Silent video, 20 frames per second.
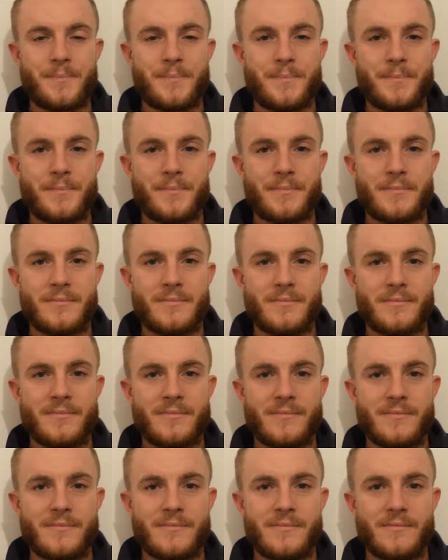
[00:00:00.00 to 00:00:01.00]

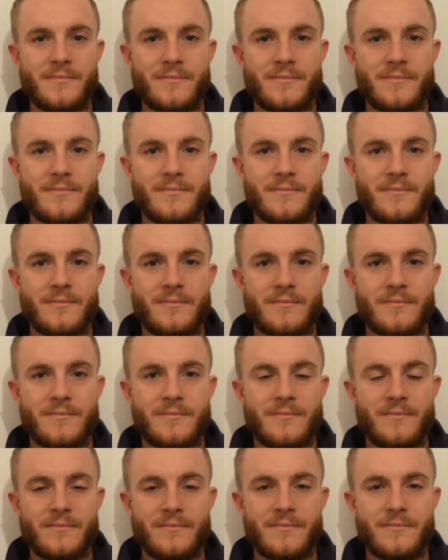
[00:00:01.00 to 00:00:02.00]

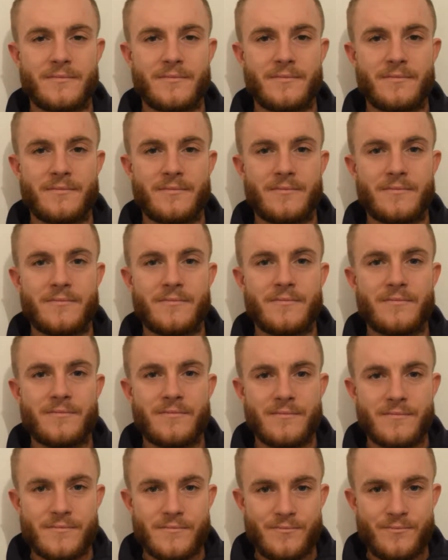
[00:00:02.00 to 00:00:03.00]

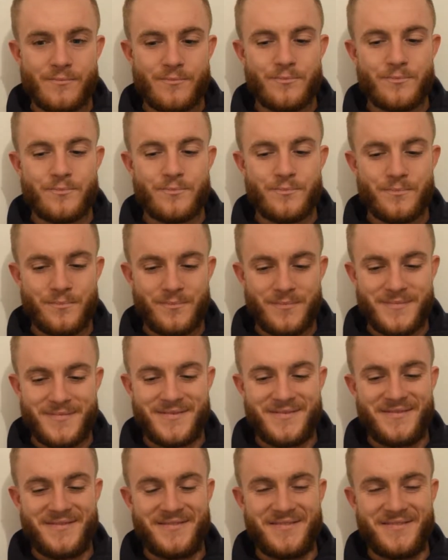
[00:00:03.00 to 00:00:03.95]
This person isn't speaking.